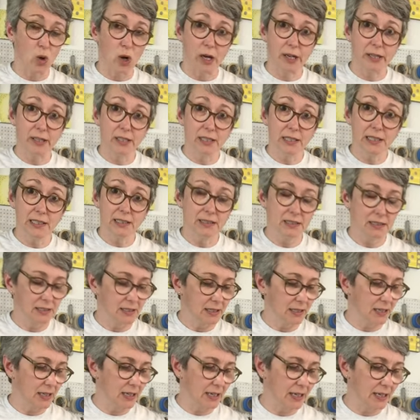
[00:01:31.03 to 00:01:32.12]
water
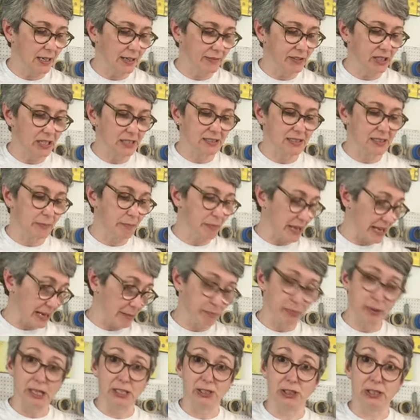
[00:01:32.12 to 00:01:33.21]
and I've got some
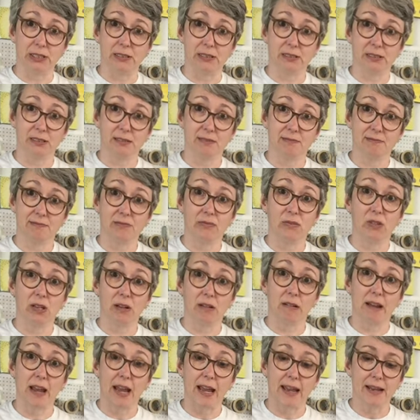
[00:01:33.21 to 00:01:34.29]
paintbrushes.
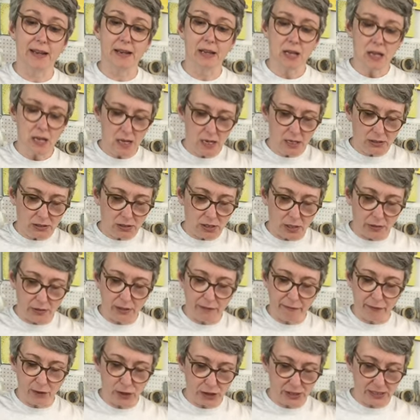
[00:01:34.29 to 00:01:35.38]
Okay, so the
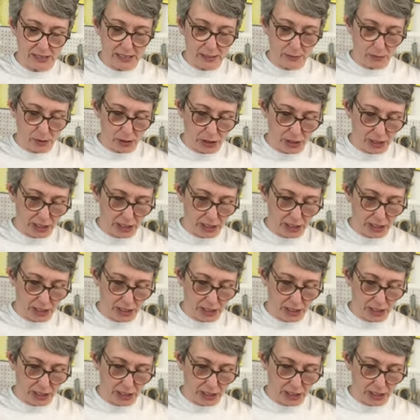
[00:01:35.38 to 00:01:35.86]
first thing we're